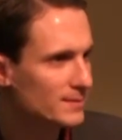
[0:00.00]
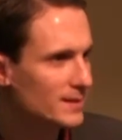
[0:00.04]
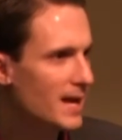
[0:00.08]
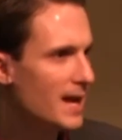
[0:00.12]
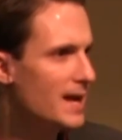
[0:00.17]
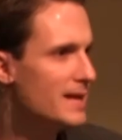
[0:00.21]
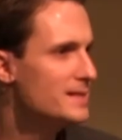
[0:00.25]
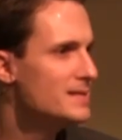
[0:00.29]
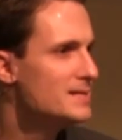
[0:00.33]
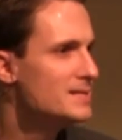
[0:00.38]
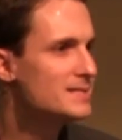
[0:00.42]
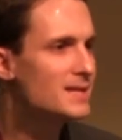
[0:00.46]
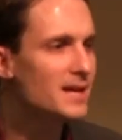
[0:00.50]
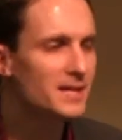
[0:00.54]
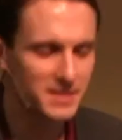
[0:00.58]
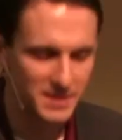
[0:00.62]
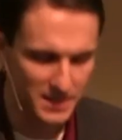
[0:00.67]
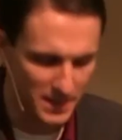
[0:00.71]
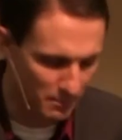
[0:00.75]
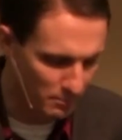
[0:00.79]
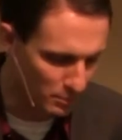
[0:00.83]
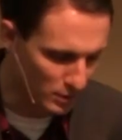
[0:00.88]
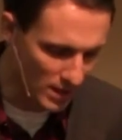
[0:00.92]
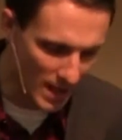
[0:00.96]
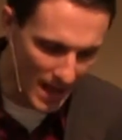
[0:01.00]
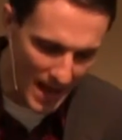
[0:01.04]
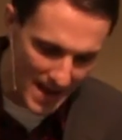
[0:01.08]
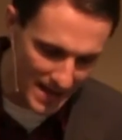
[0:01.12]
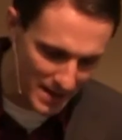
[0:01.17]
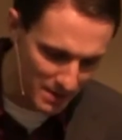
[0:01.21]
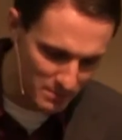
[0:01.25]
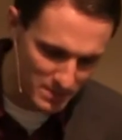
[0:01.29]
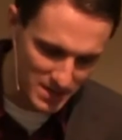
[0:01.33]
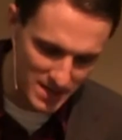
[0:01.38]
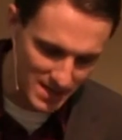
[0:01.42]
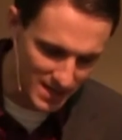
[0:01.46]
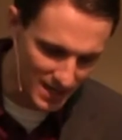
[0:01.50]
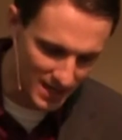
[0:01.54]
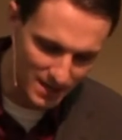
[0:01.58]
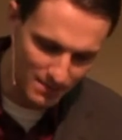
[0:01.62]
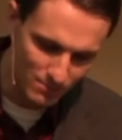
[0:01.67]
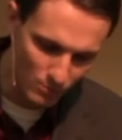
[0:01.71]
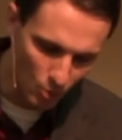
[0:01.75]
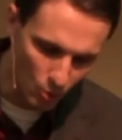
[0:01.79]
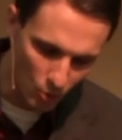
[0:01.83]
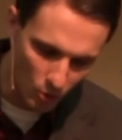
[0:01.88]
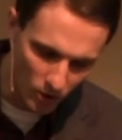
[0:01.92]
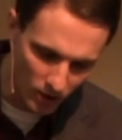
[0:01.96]
Okay, this doesn't apply to me
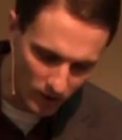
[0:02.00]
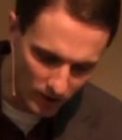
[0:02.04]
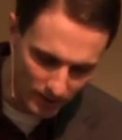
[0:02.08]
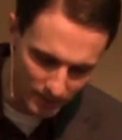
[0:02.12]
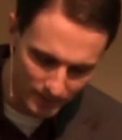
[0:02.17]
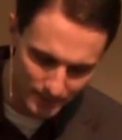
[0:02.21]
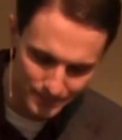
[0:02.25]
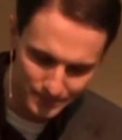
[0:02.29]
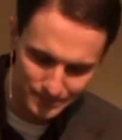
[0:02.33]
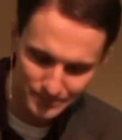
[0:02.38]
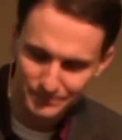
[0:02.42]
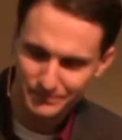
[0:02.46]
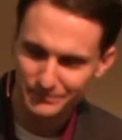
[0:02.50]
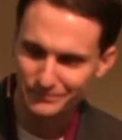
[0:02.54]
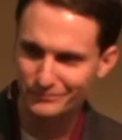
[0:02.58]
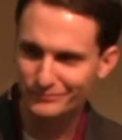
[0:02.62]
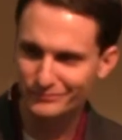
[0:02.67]
anymore.